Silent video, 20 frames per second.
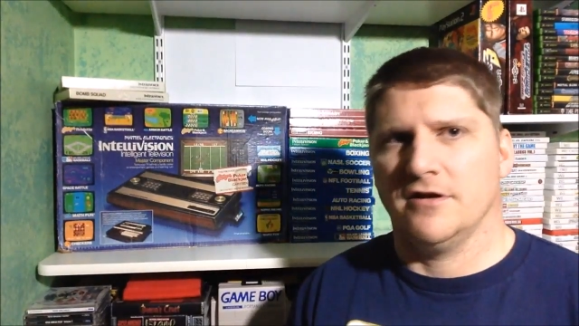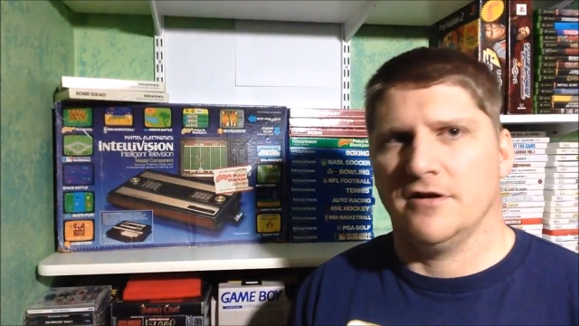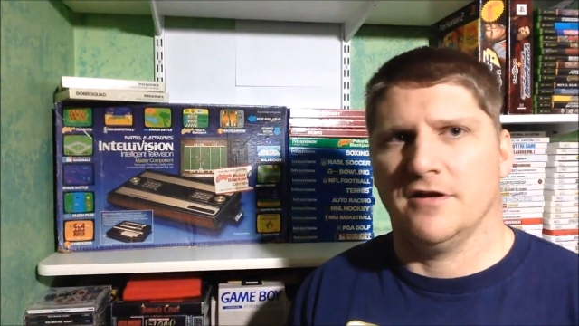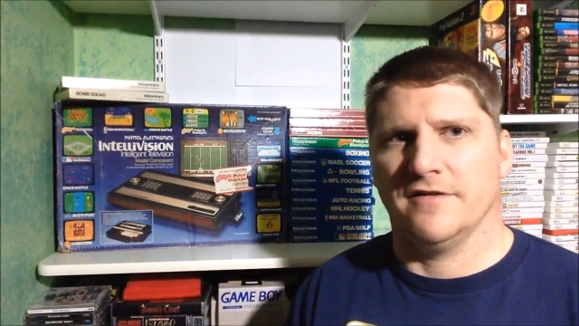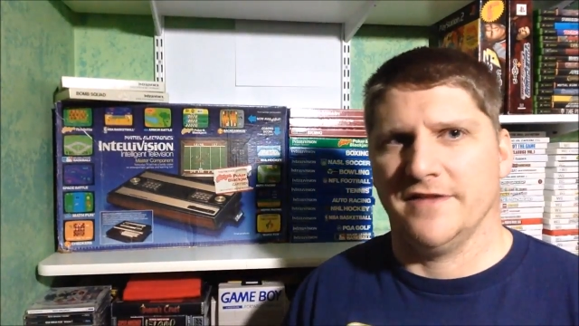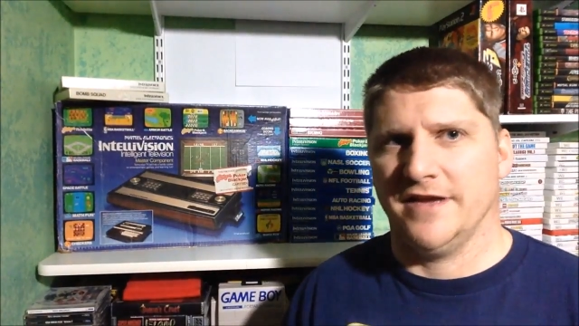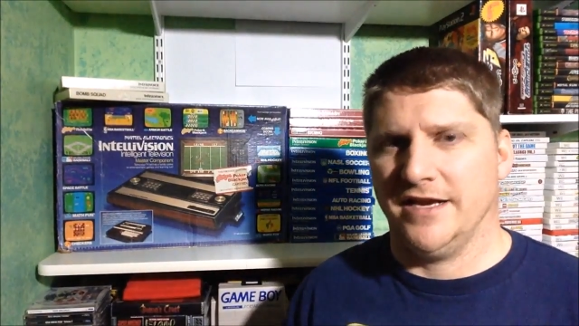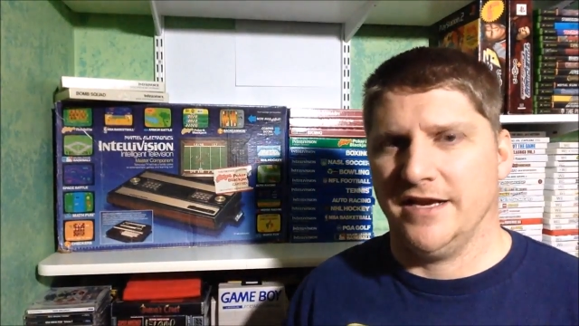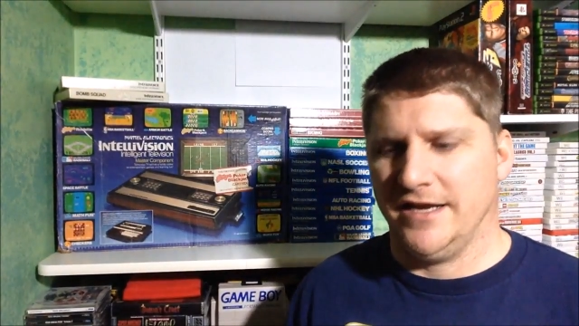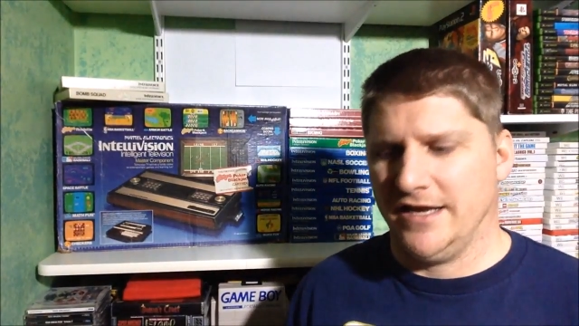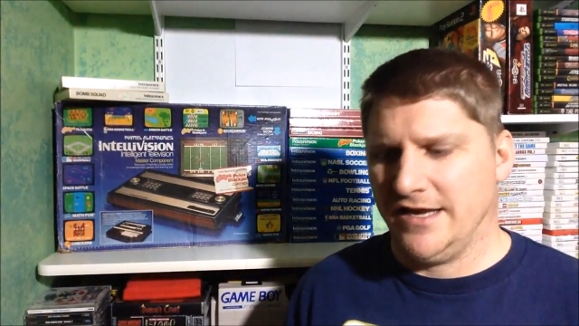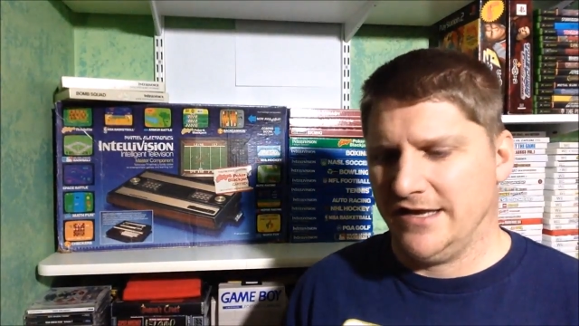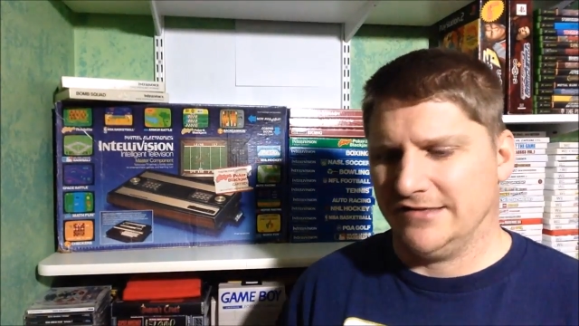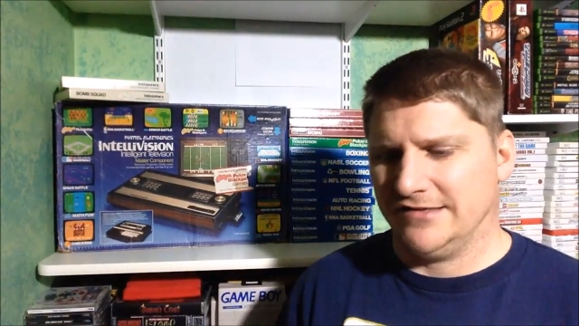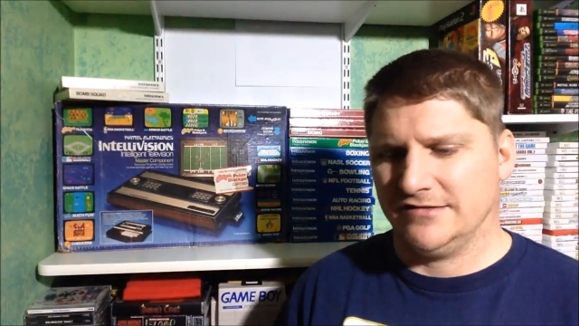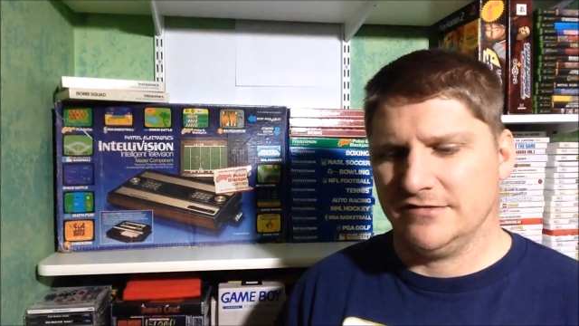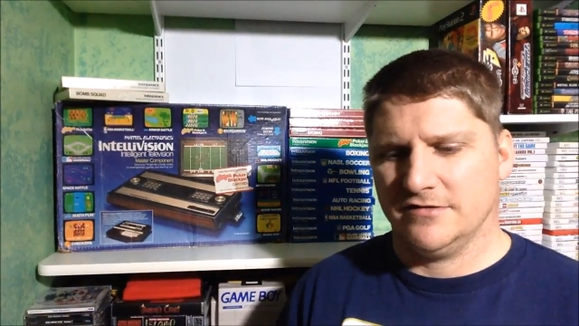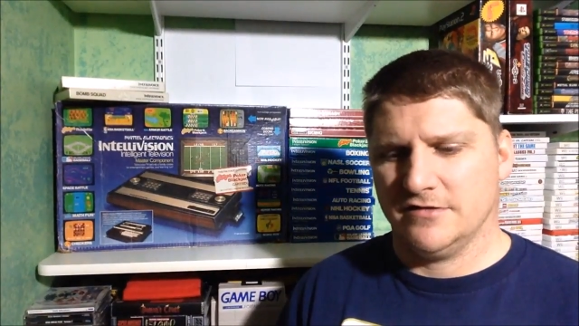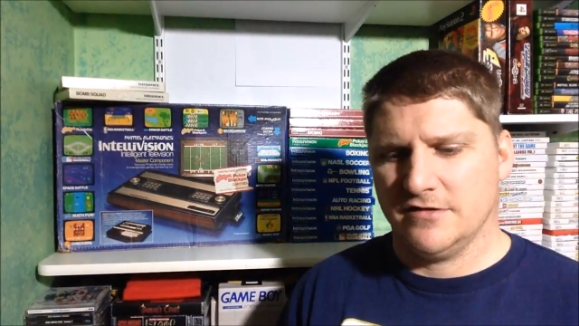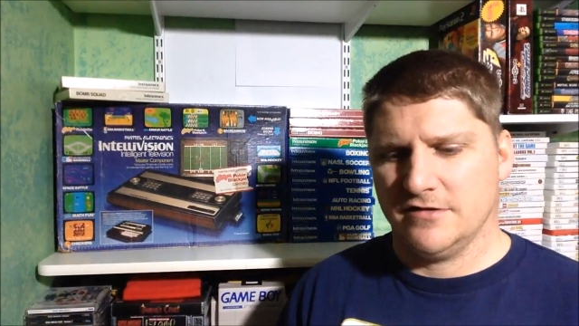on the
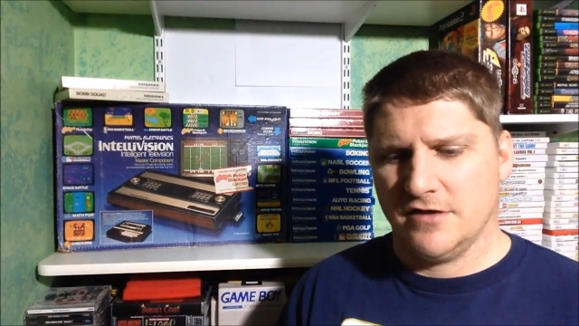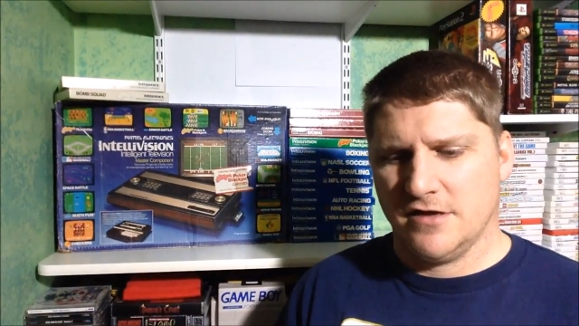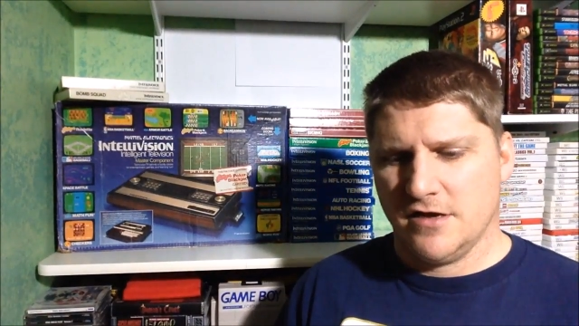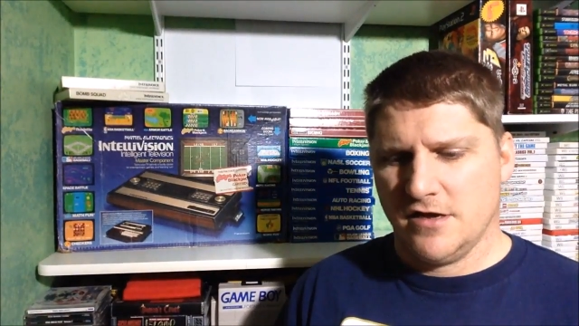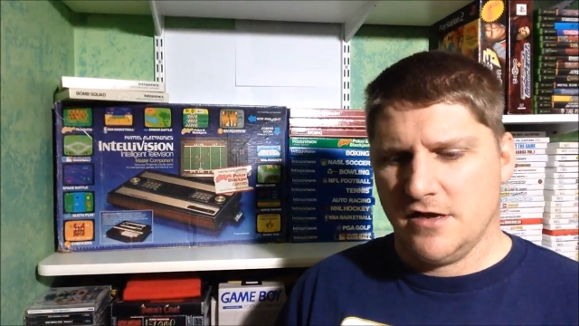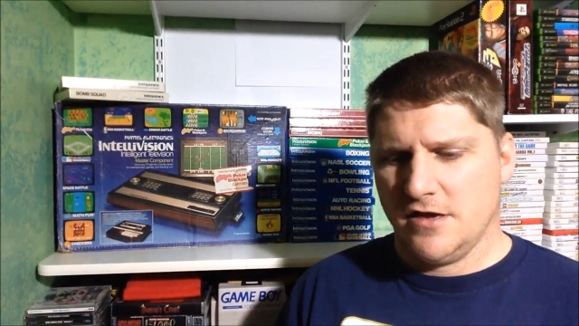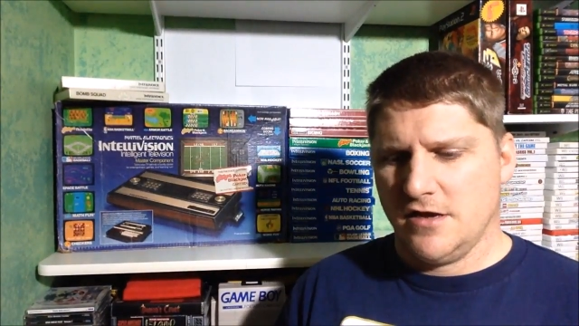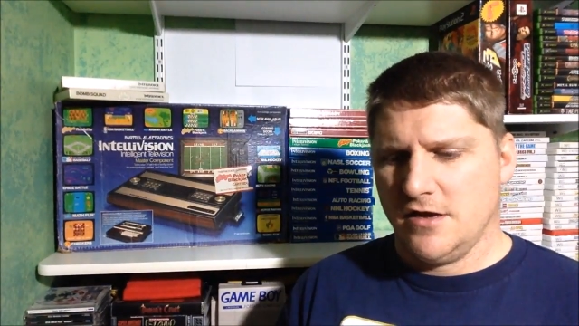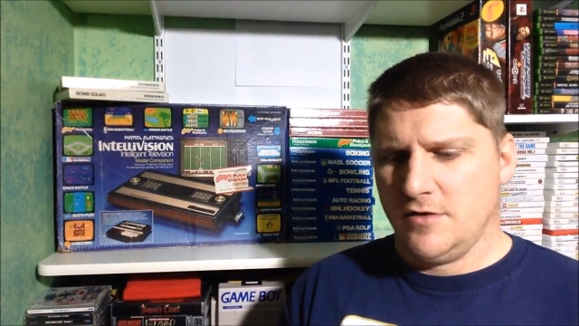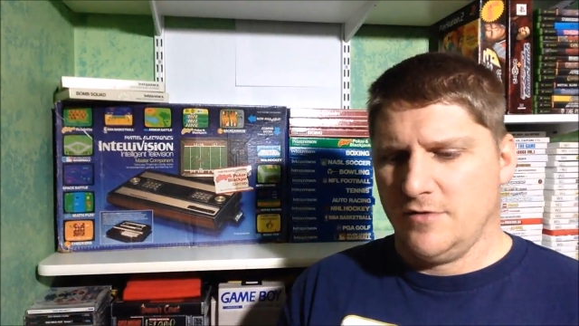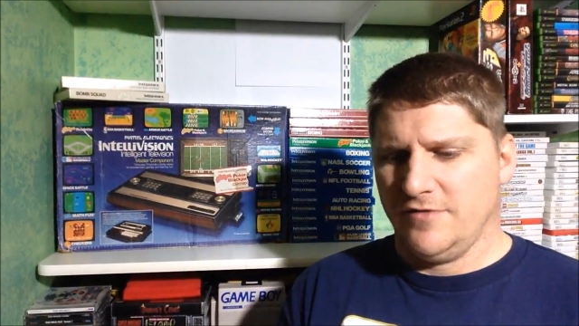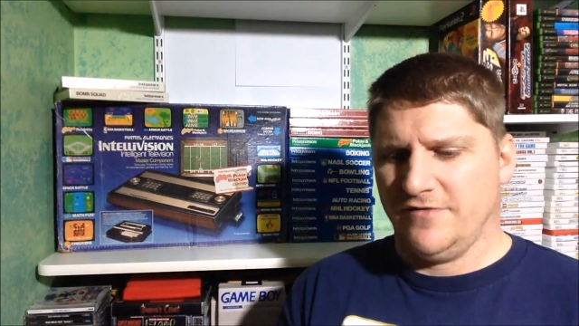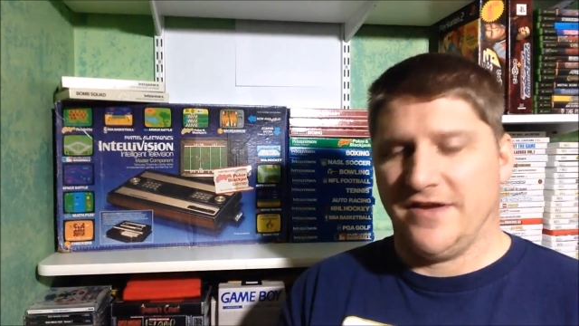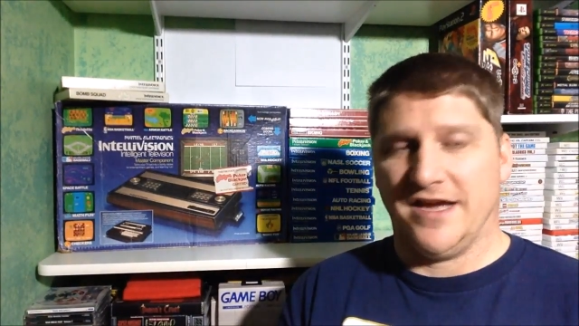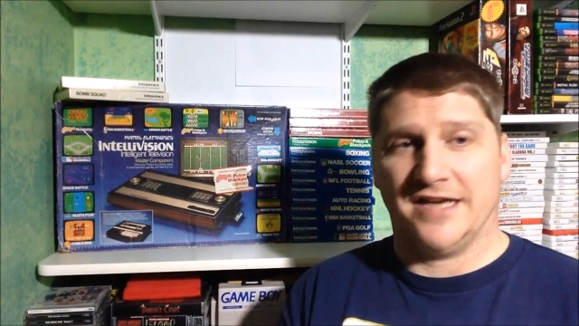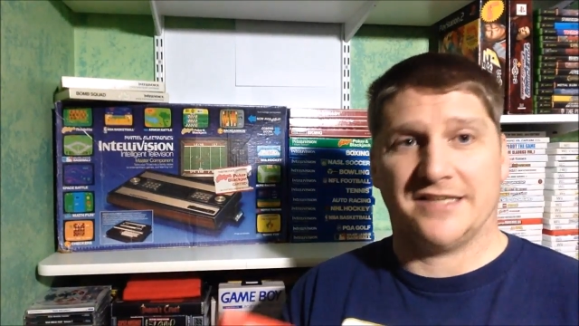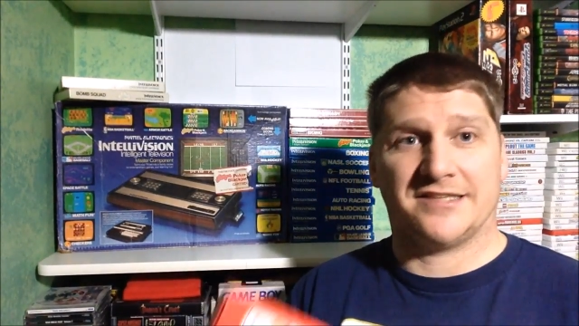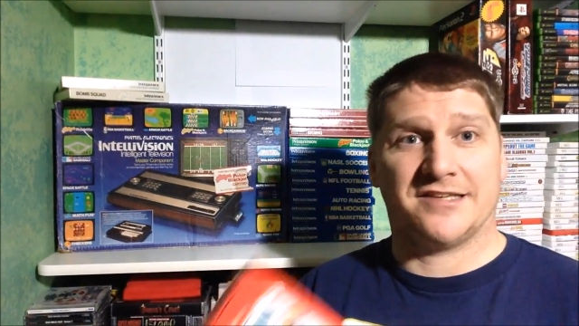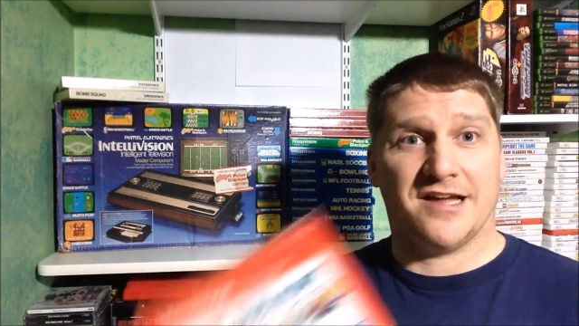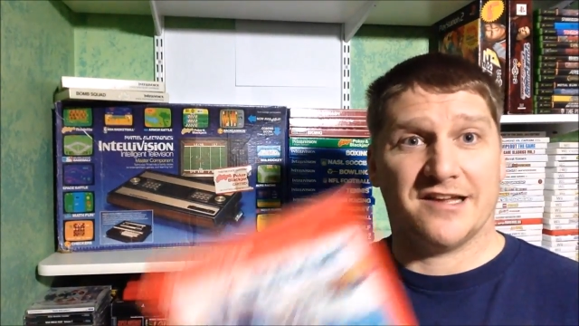NES. You've
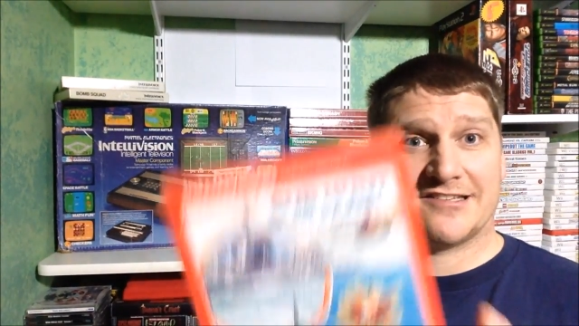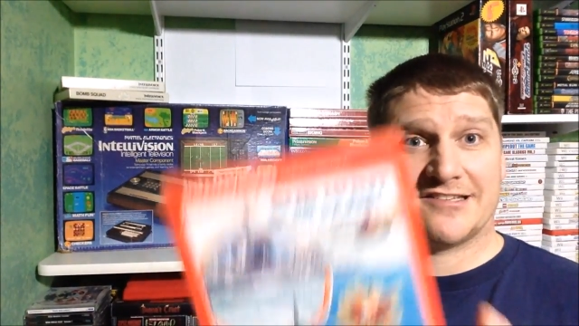got